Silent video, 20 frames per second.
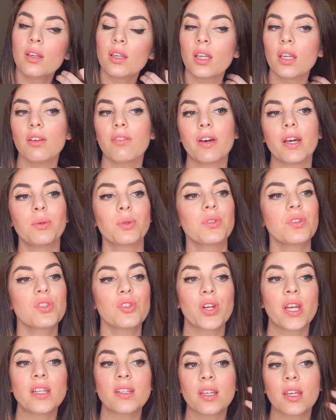If I was
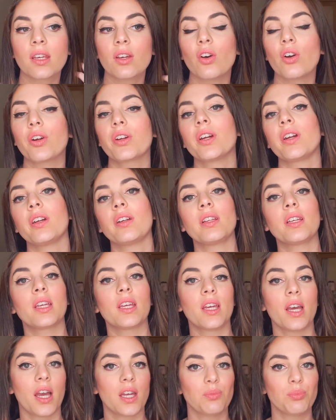straightening it or curling
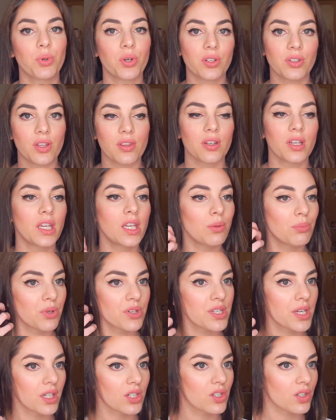it, I'd put another heat
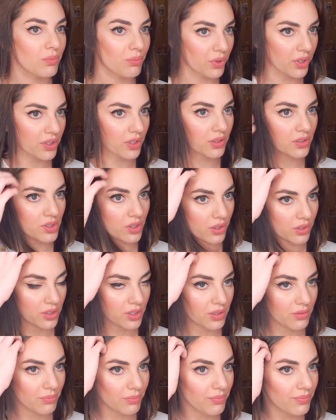protection product on
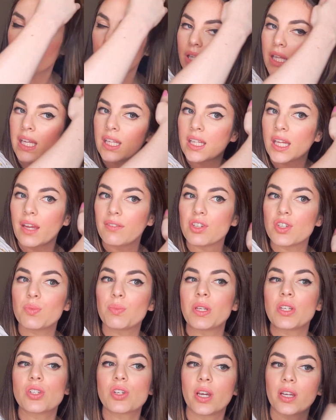it. Lately I've just
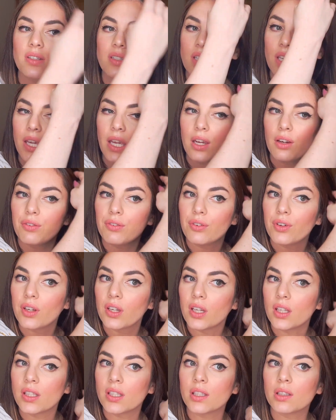been trying to care for it
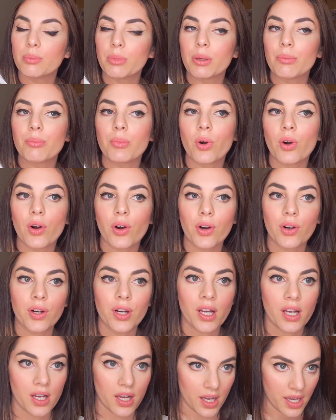a little bit more.
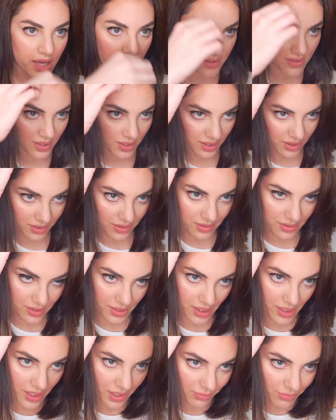As you can
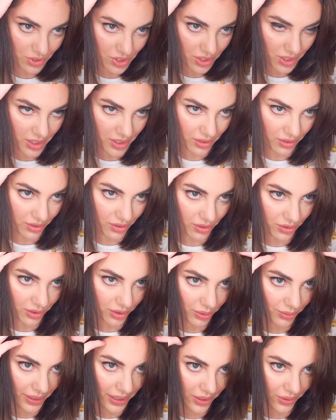see, I'm trying to
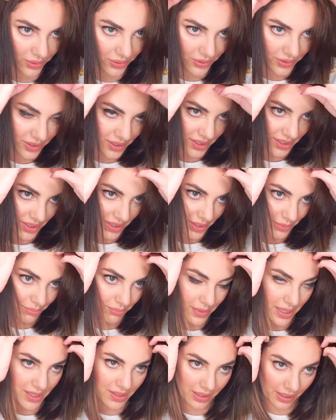grow out
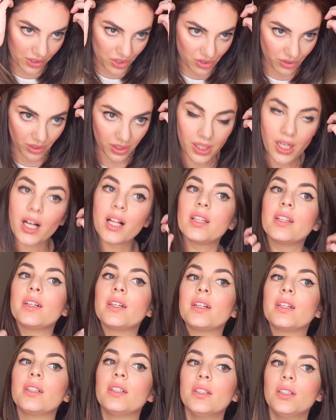my natural colour.